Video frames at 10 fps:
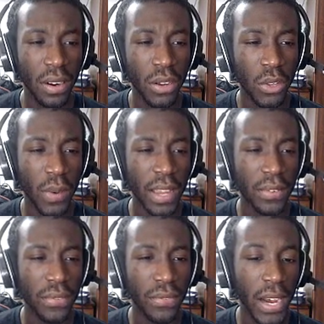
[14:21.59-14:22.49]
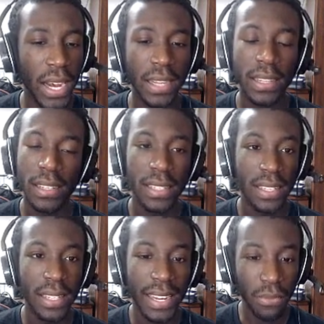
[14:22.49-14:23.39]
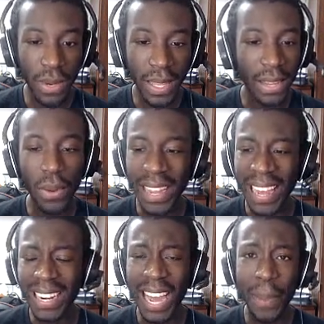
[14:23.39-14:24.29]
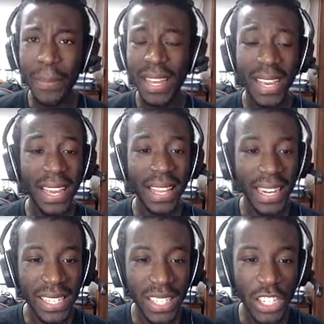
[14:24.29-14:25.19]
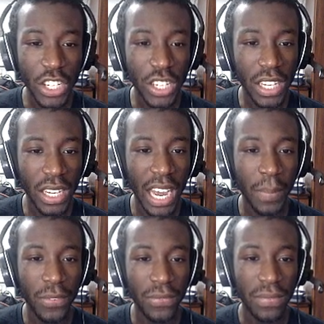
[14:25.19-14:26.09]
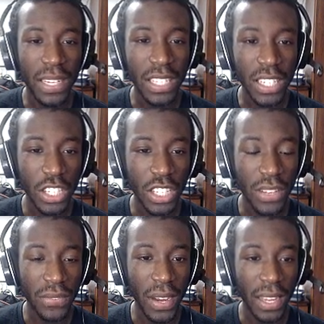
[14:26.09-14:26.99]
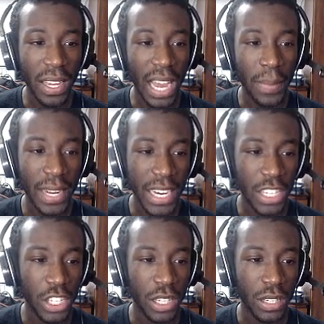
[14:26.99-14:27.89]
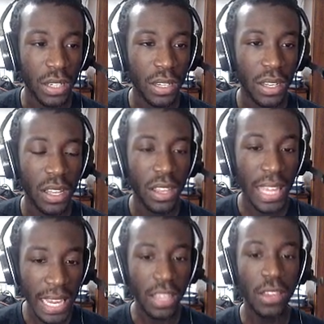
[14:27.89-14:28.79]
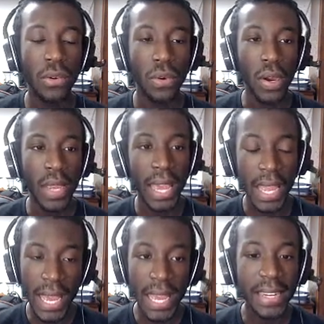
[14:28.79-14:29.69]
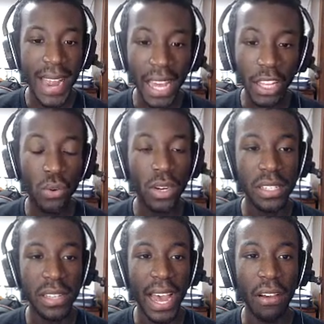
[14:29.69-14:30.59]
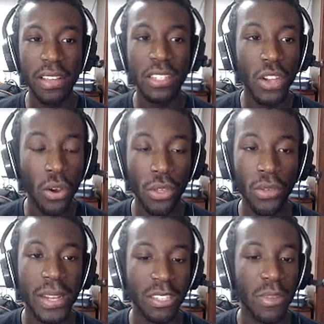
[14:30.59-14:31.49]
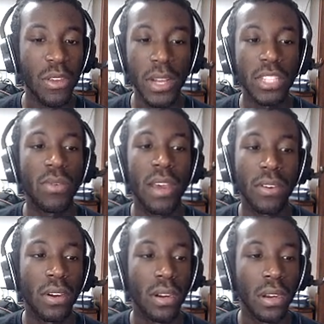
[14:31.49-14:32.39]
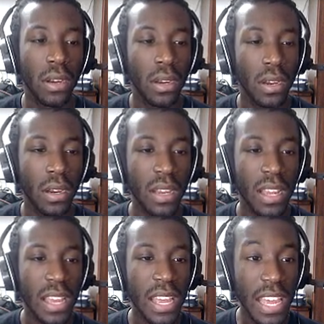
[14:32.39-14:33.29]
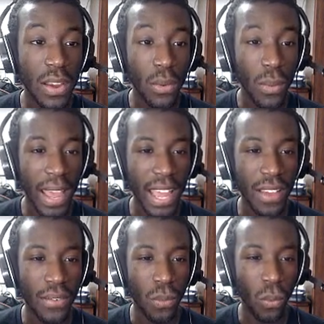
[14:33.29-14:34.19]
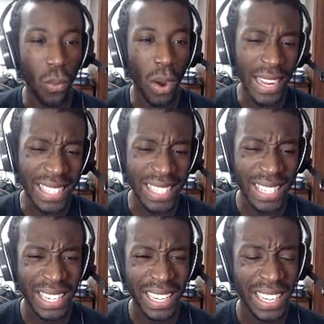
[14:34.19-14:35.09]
Earthquake. Fuck. Like really? What kind of combo? Like that's such a good combo. That's such a good fucking combination. Thank you. Okay, now the Crocodile is no threat to me whatsoever. Heat Wave. What?